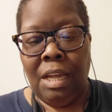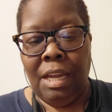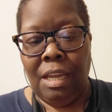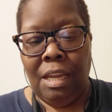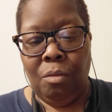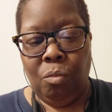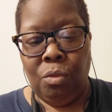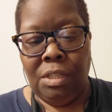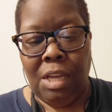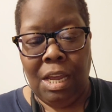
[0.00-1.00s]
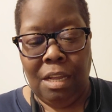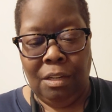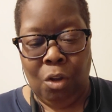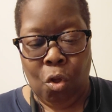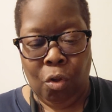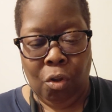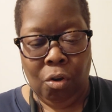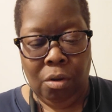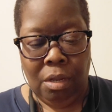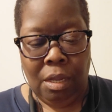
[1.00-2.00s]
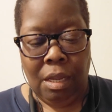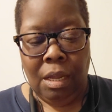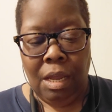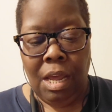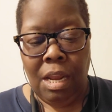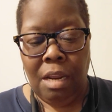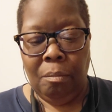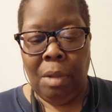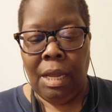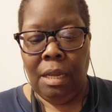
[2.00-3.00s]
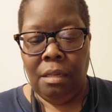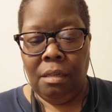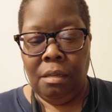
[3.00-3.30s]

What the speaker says: like it will take longer, and it might.